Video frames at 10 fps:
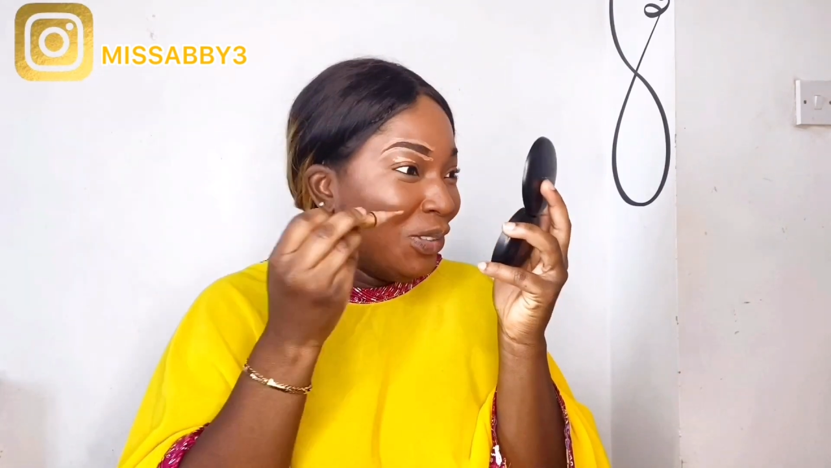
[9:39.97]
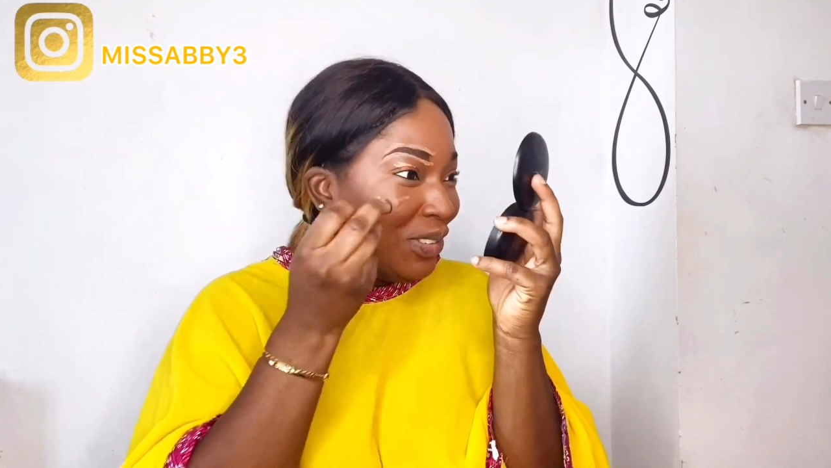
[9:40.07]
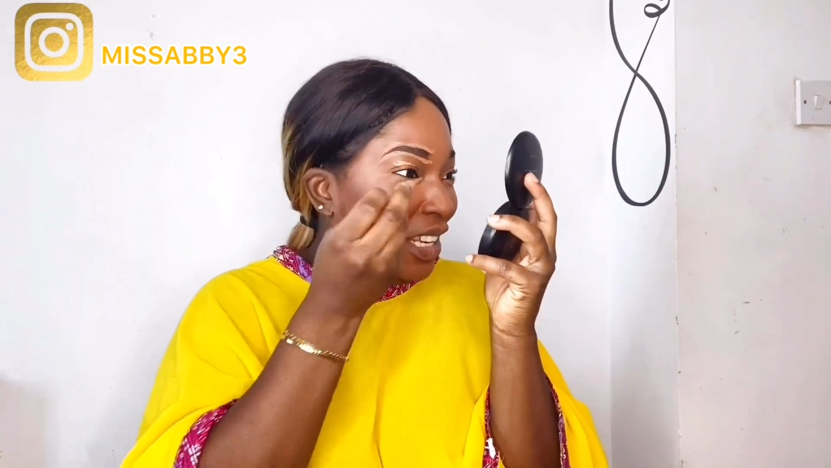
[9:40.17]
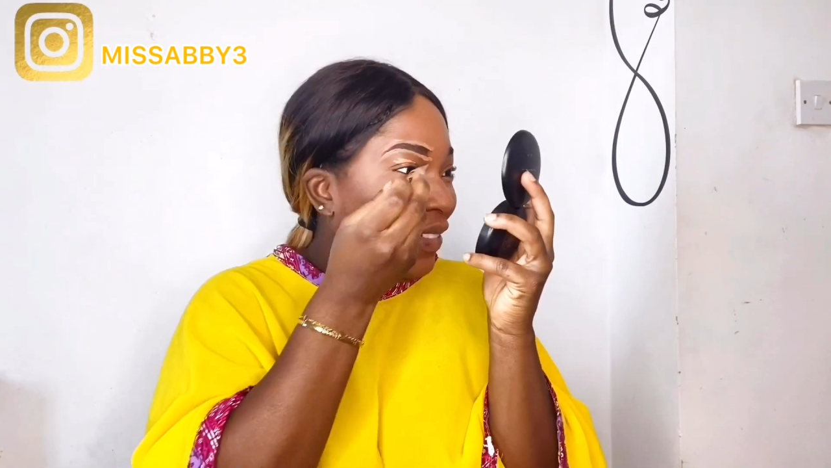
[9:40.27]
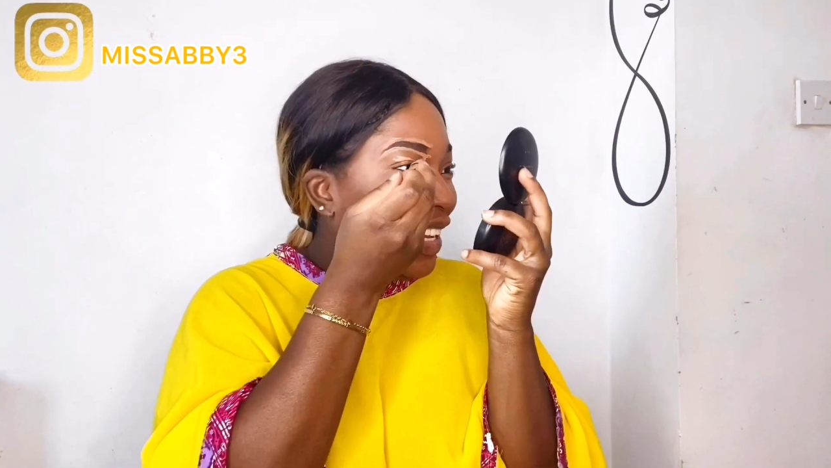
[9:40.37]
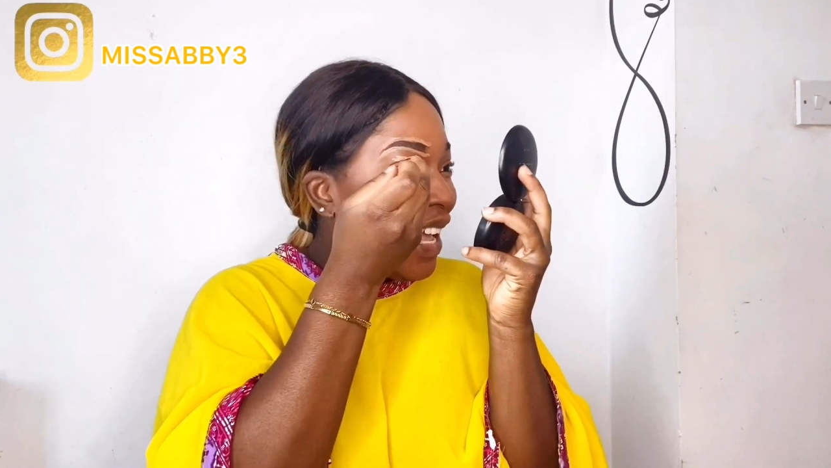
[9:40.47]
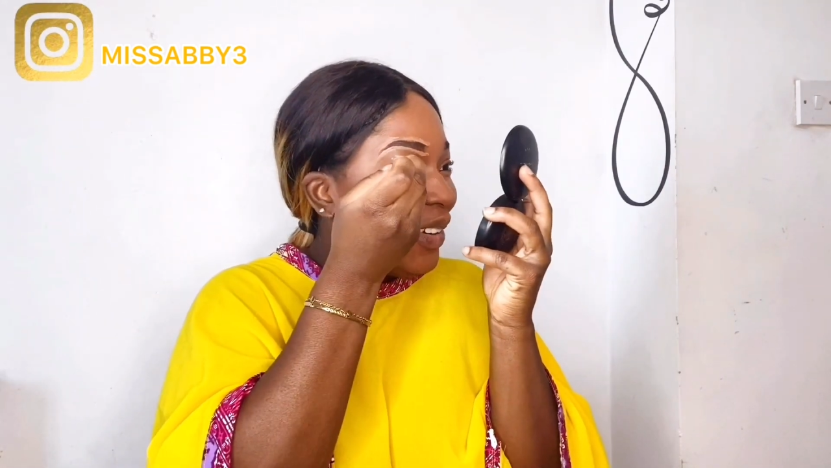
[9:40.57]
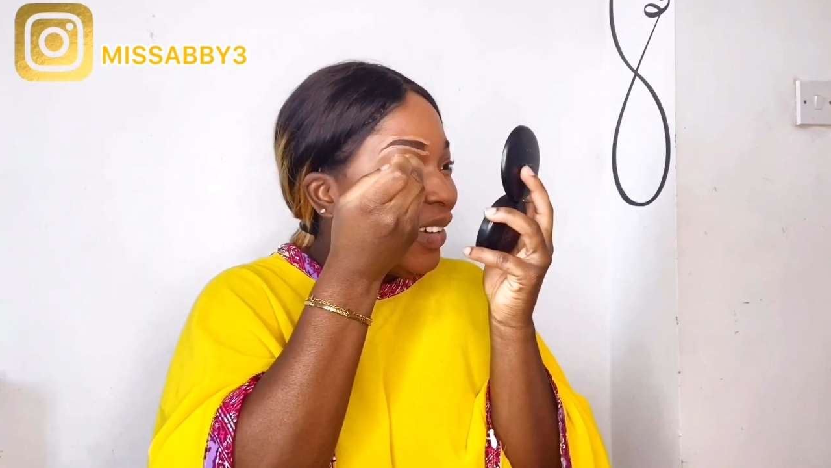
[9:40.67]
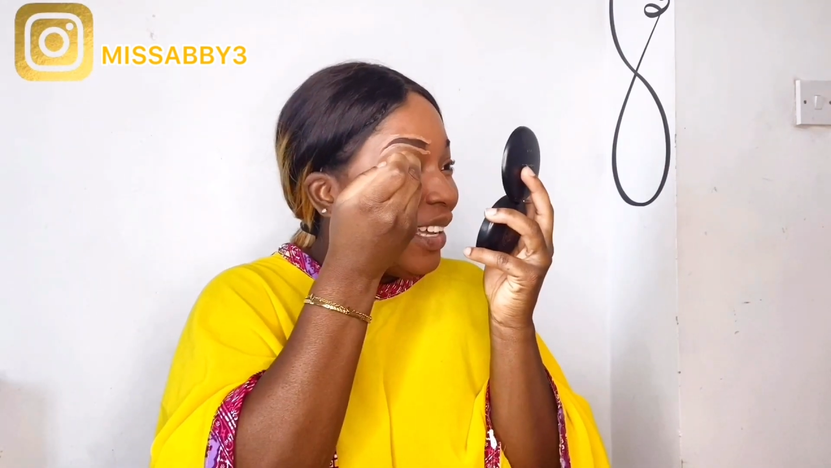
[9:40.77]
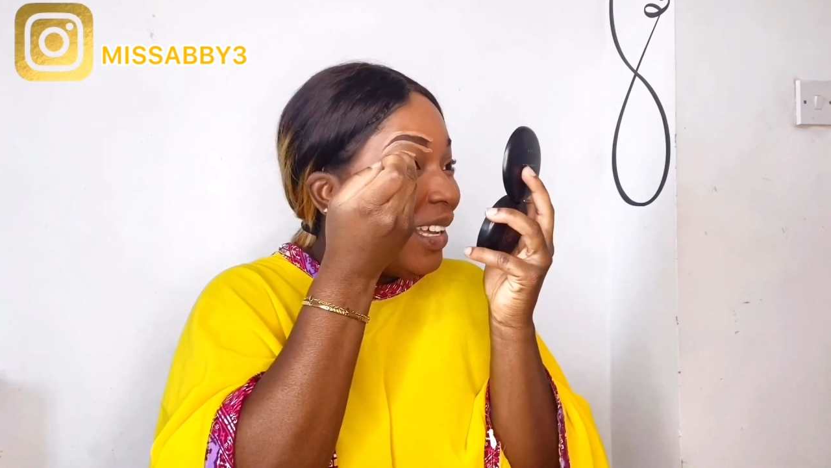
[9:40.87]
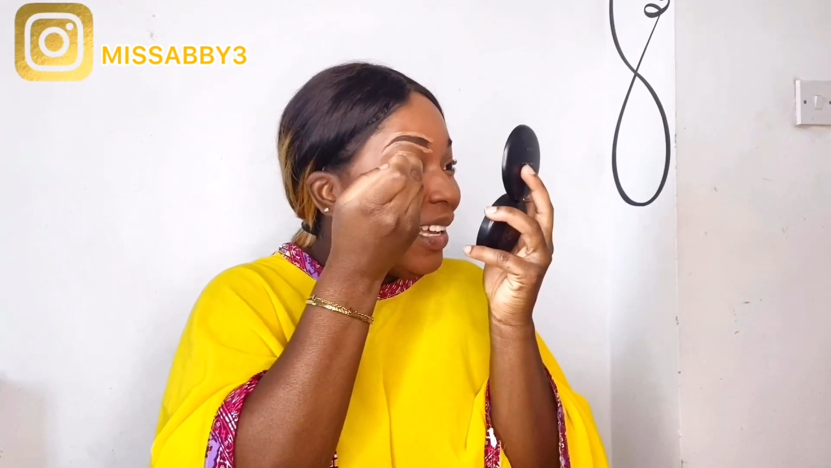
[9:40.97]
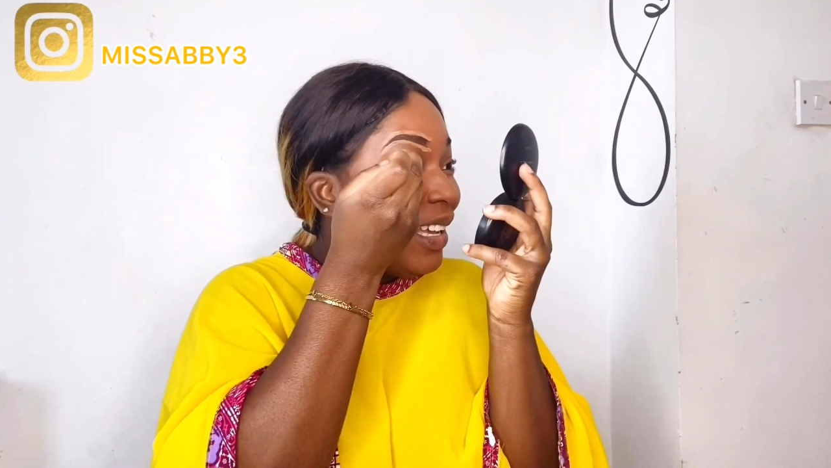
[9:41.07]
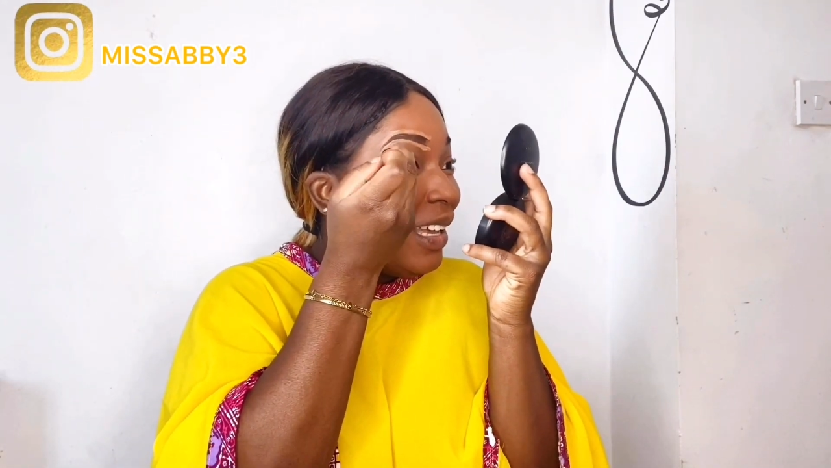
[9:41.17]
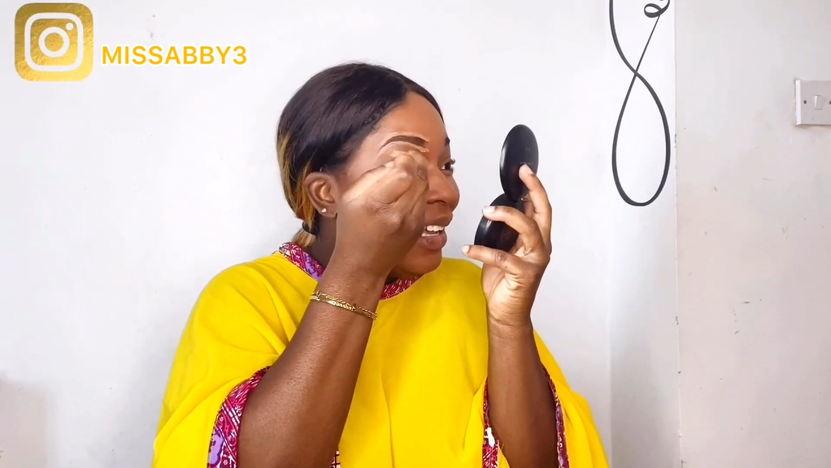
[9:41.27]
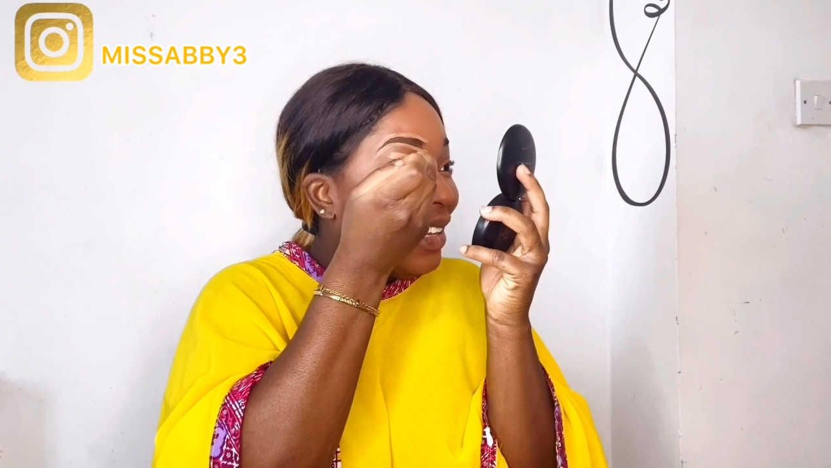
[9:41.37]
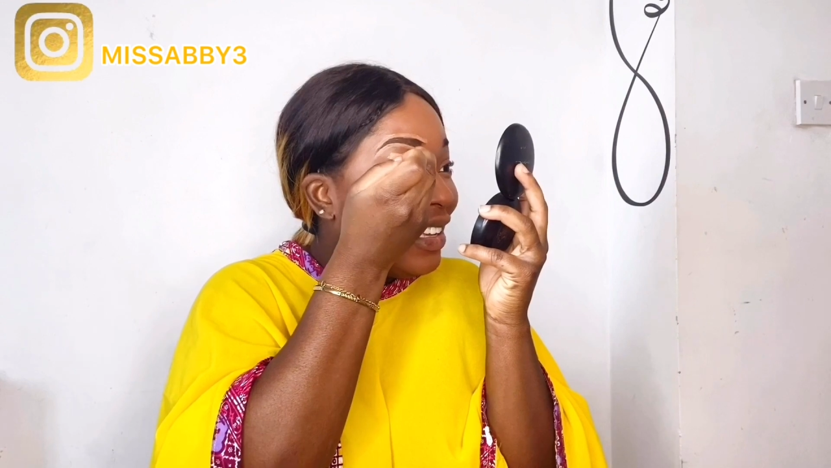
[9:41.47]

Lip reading: they make an aha.